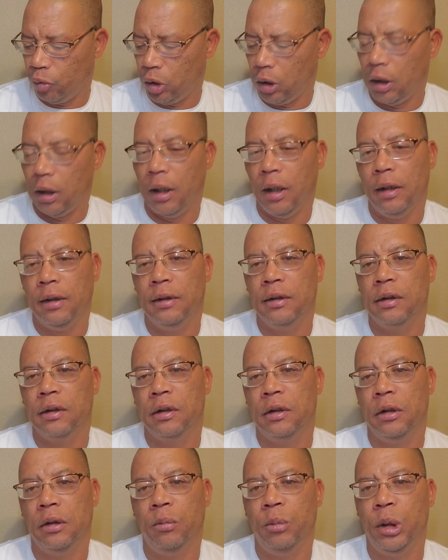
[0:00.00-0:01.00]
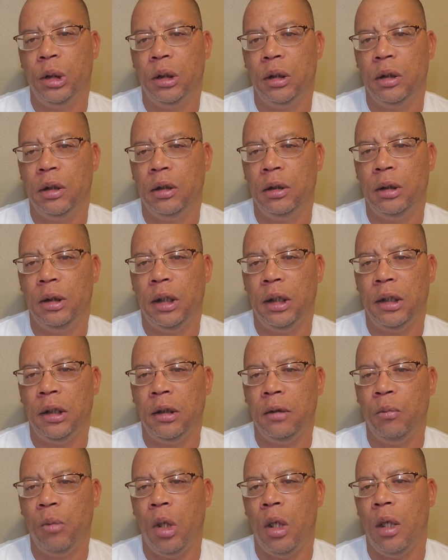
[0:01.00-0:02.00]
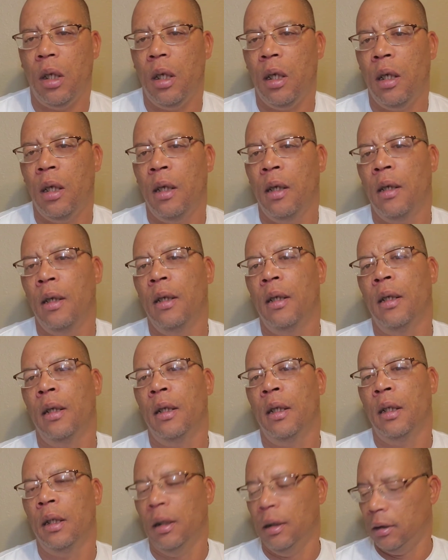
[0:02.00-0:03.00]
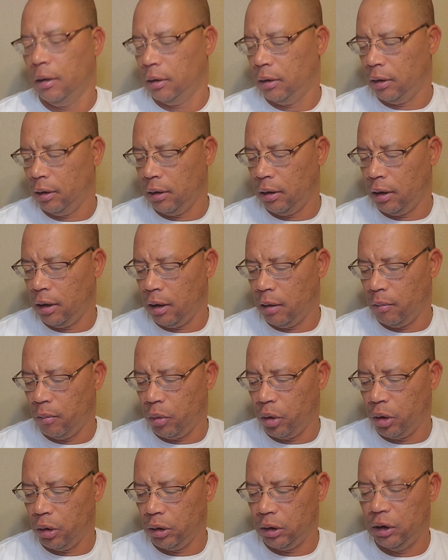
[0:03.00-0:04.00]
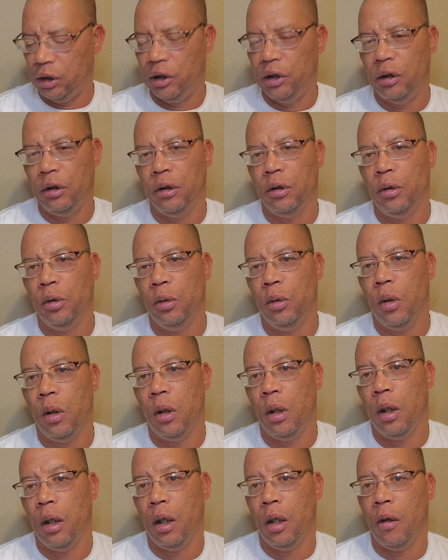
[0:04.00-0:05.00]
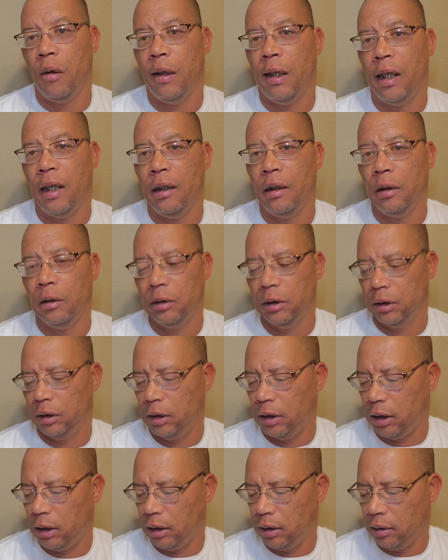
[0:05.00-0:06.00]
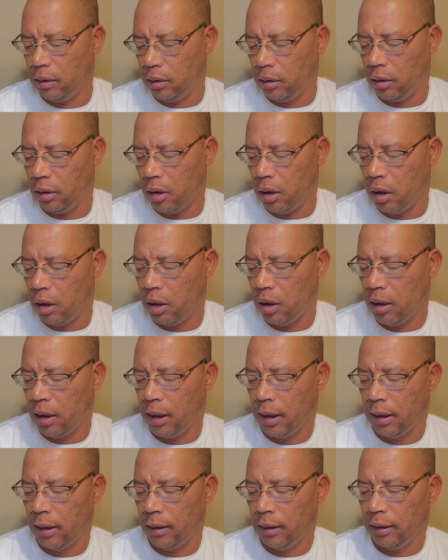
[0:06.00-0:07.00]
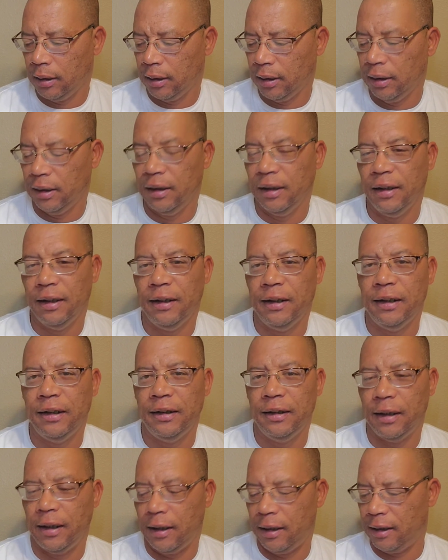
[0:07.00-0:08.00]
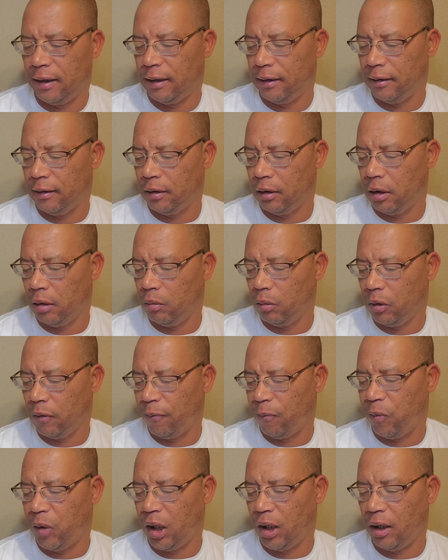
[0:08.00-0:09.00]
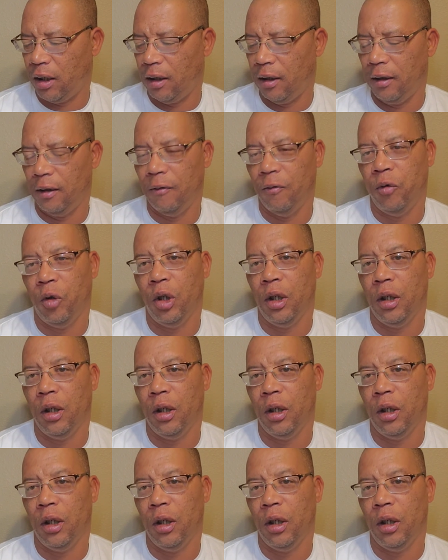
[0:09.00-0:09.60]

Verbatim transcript: uh, it's going to be a good game. Number two, Ohio State, is at number five,